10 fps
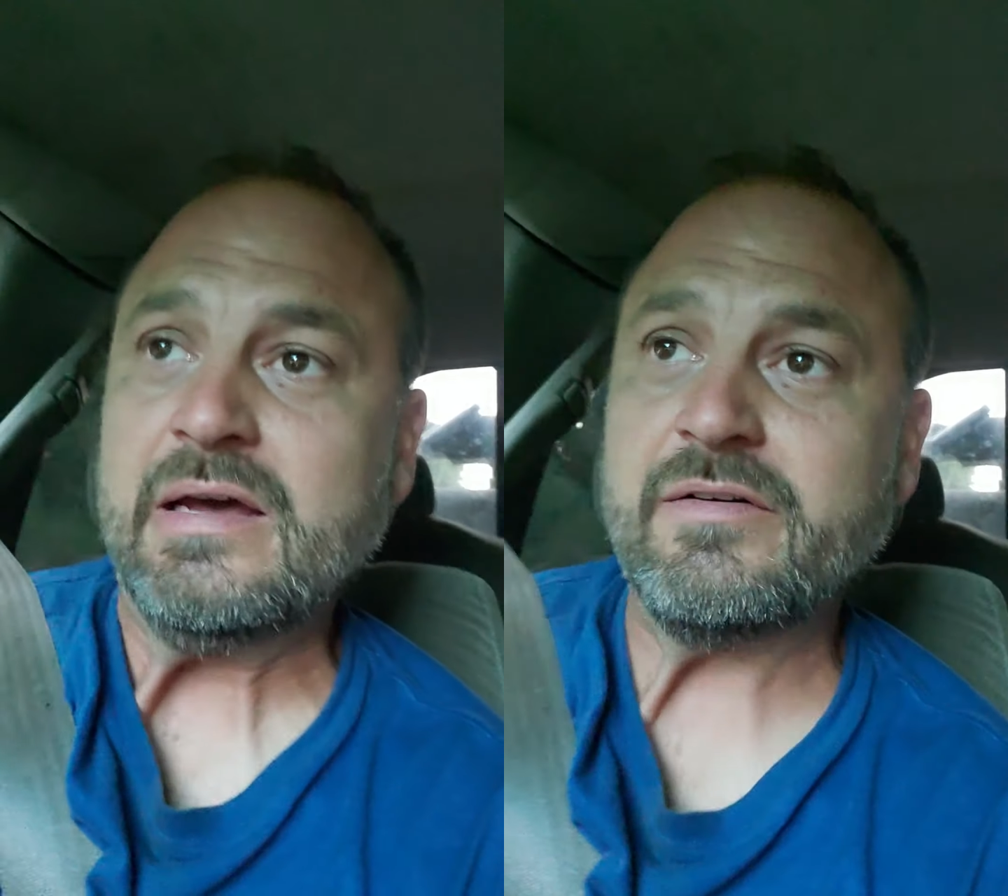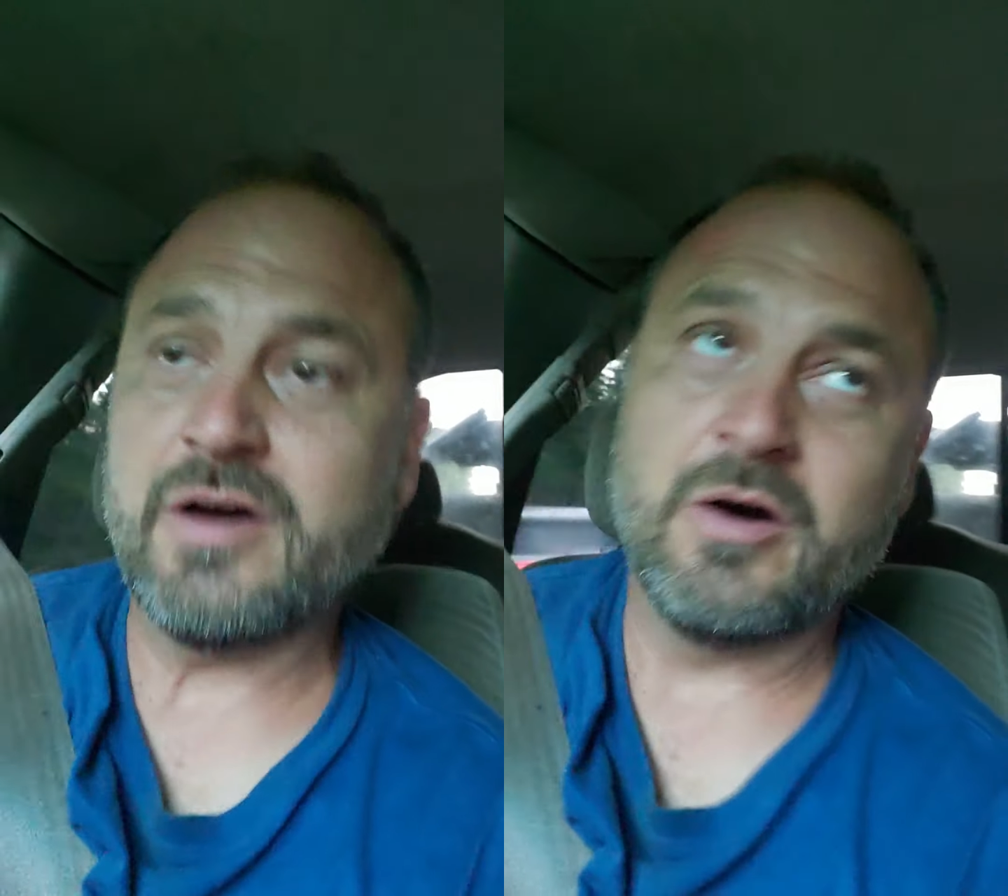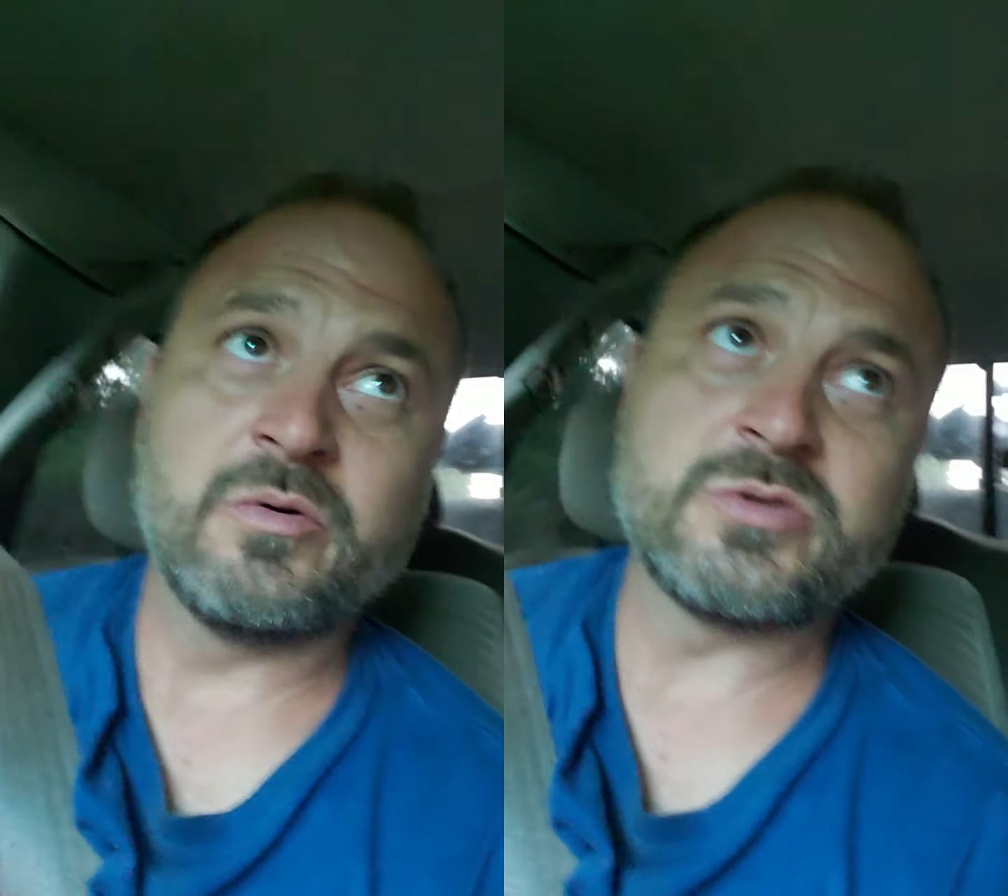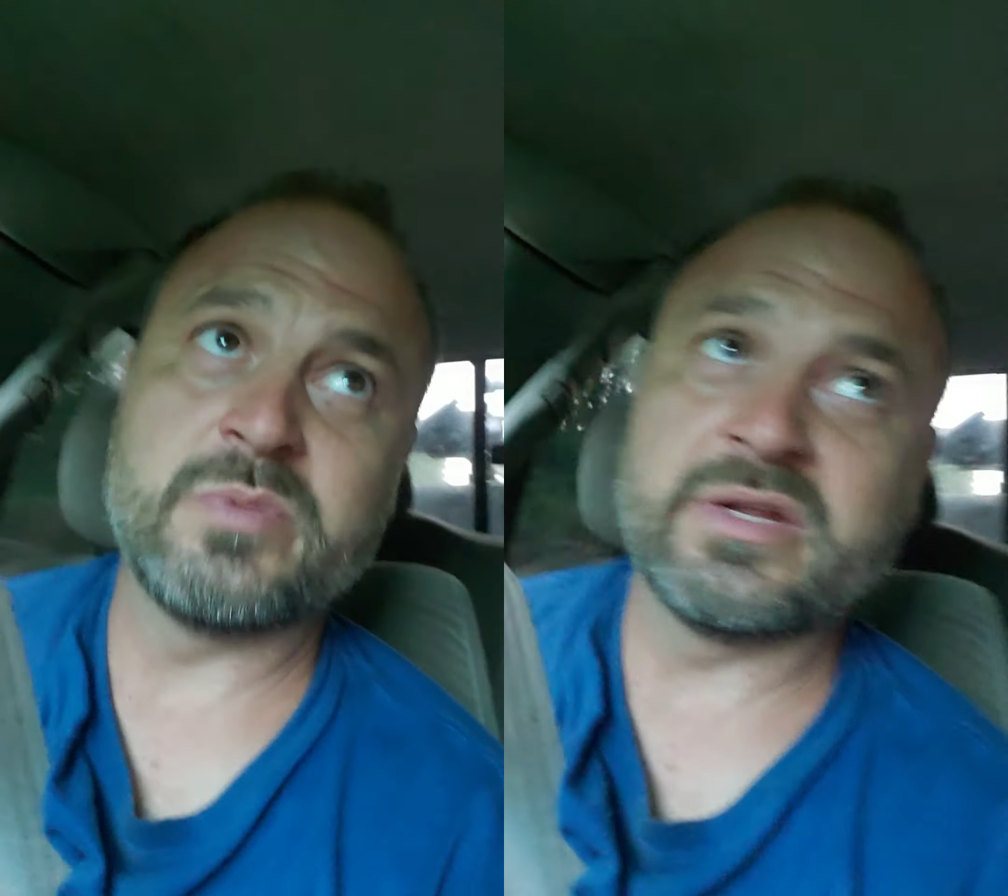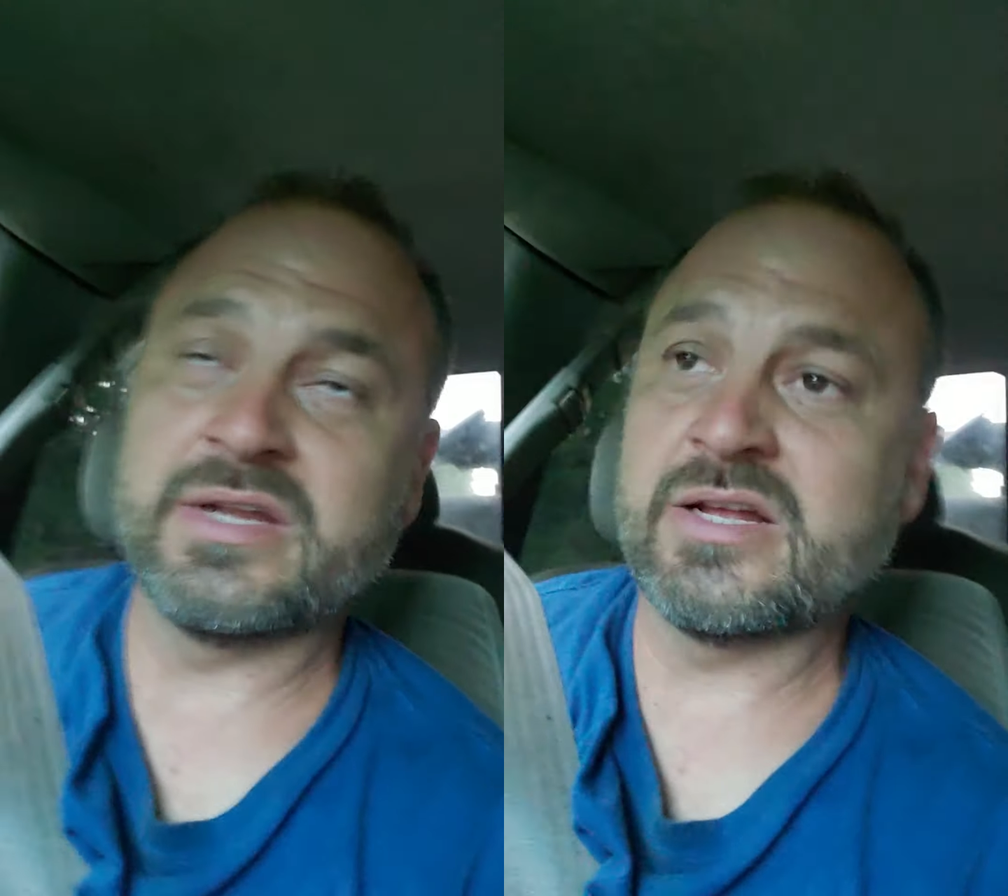I've always
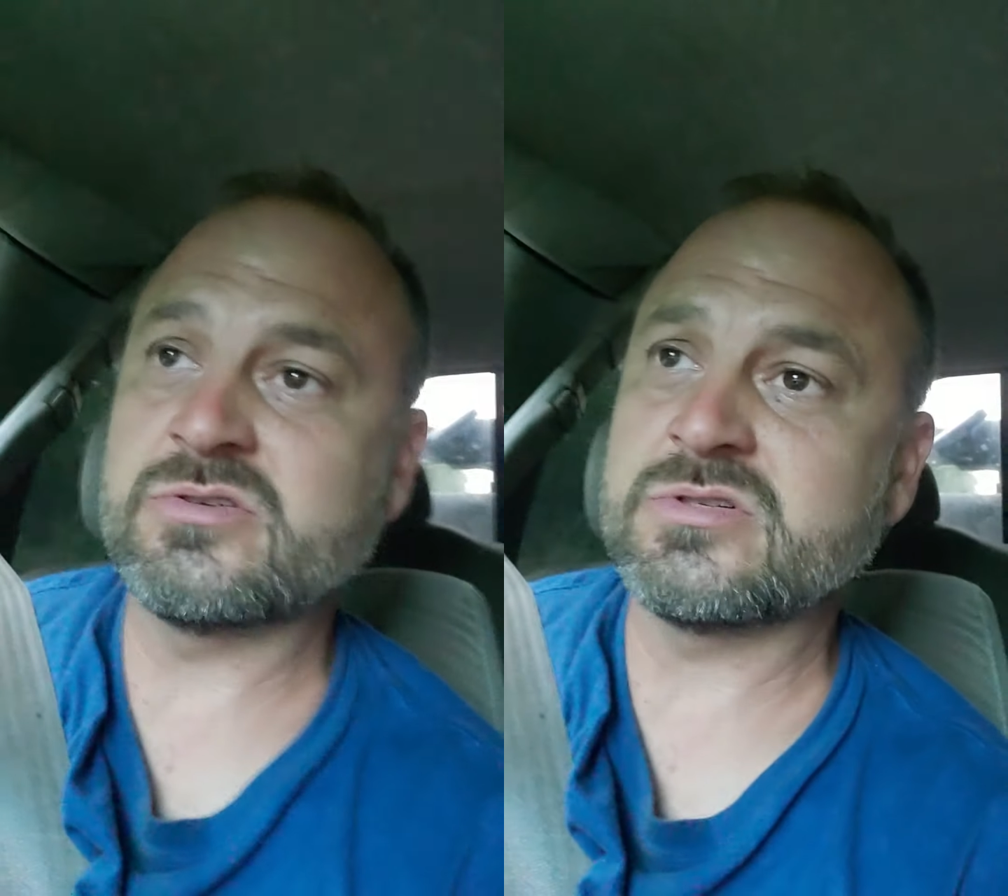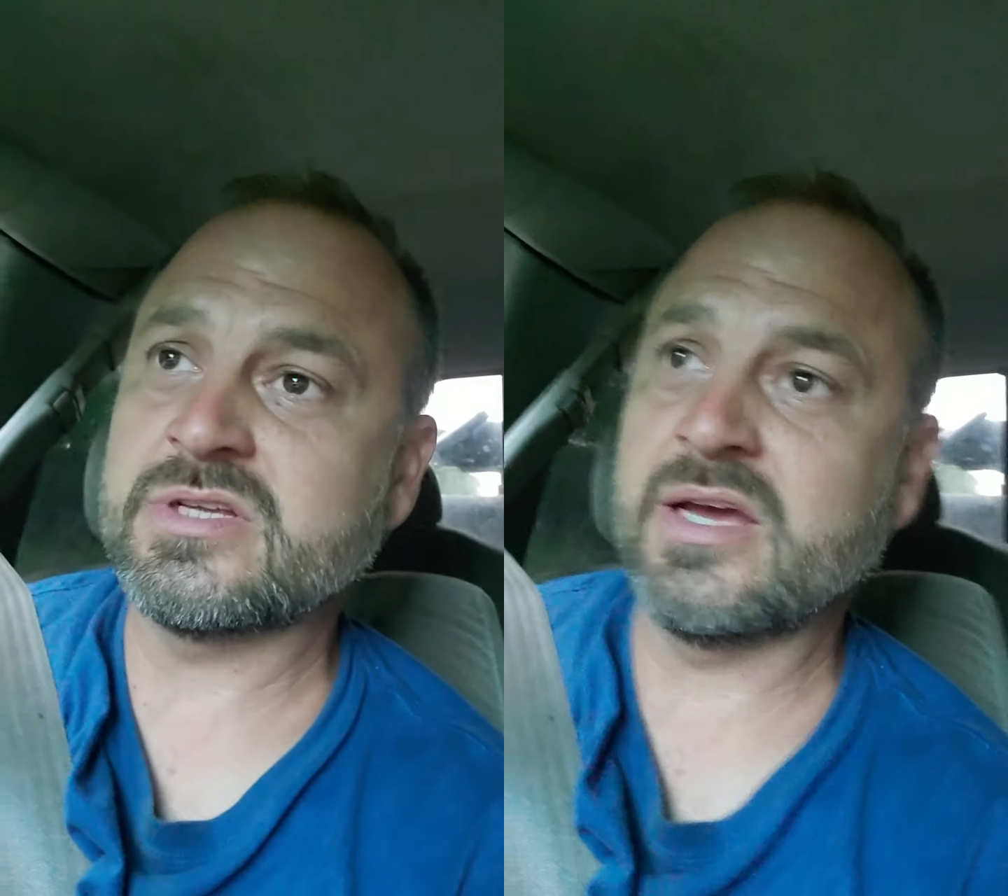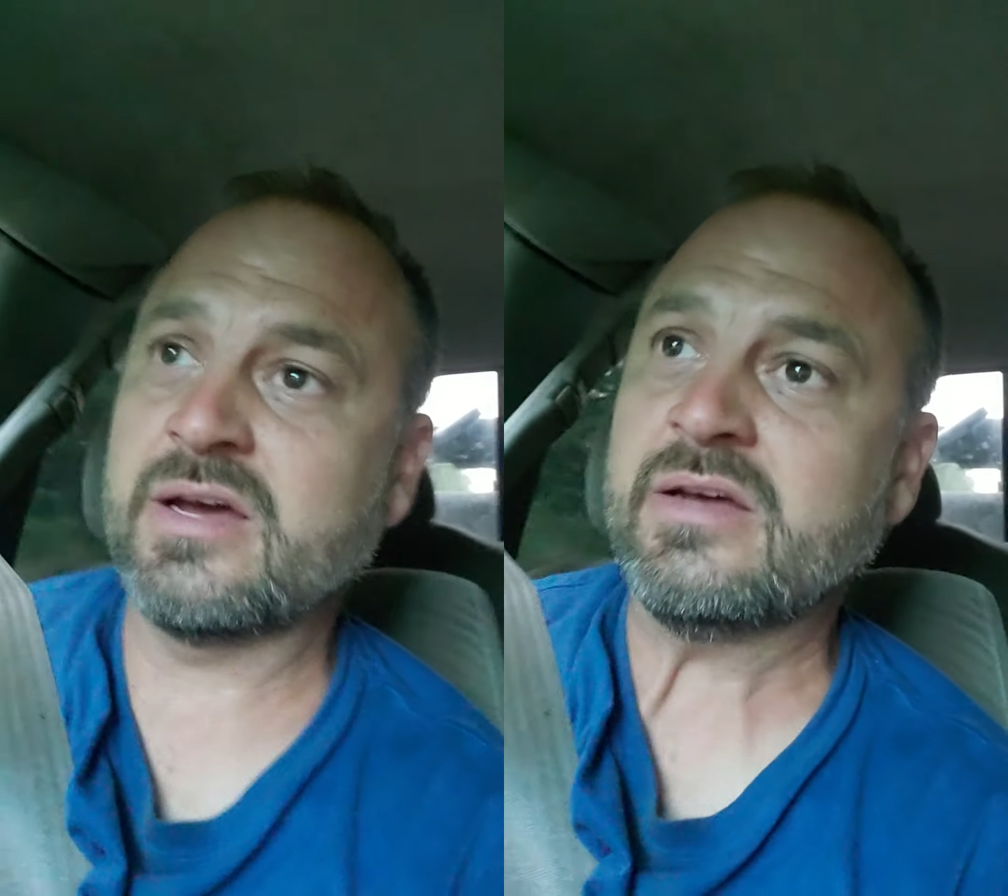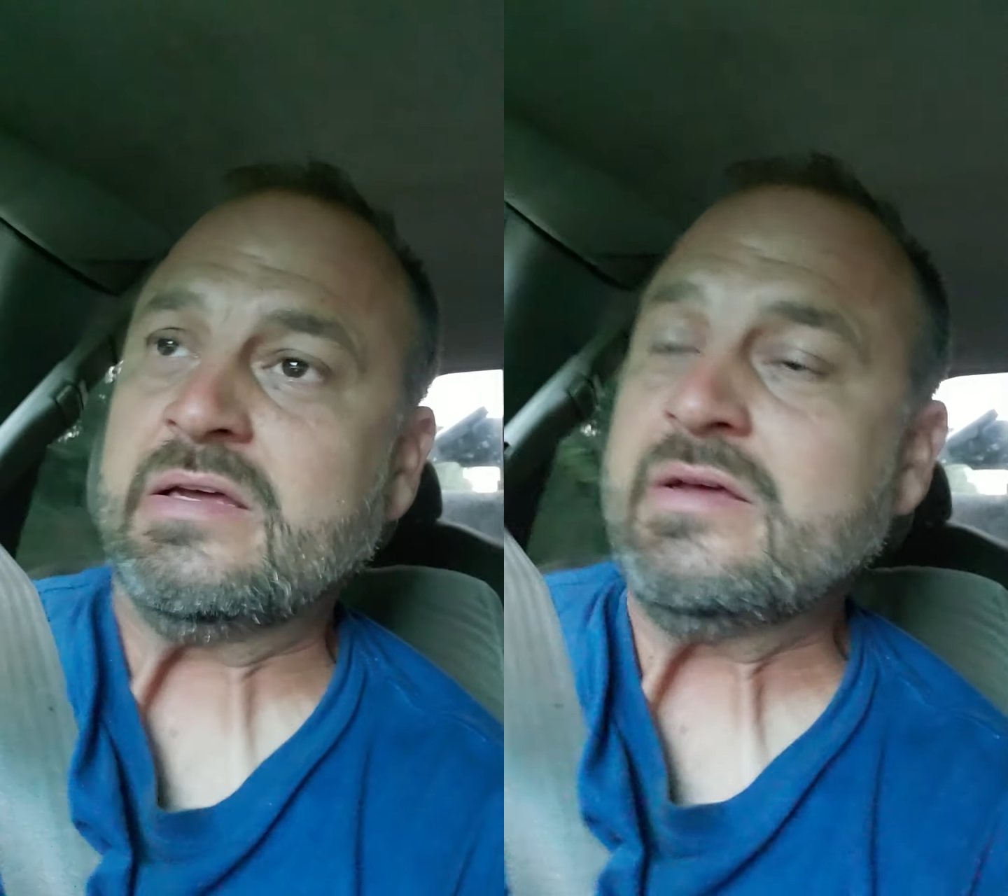been a nitrous guy,